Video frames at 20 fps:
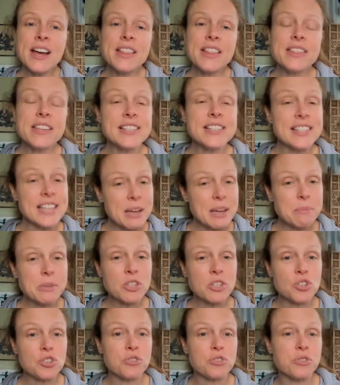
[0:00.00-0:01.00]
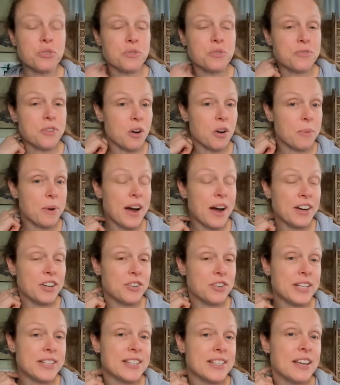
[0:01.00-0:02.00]
The same is true of
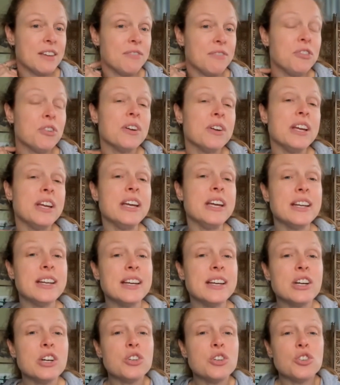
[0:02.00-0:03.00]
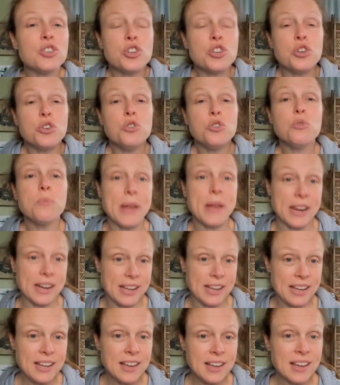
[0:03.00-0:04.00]
carbohydrates. If you're eating too
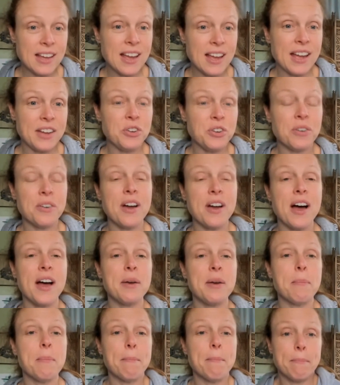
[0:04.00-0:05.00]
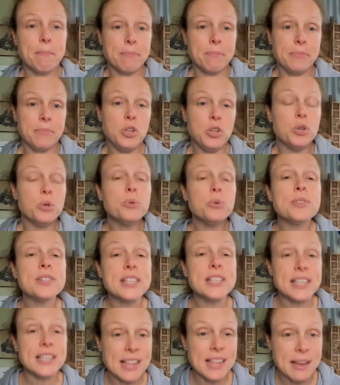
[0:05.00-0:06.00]
many and you're not
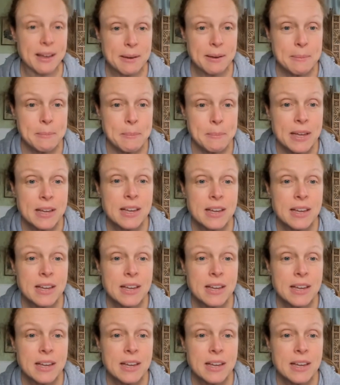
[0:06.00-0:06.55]
using them,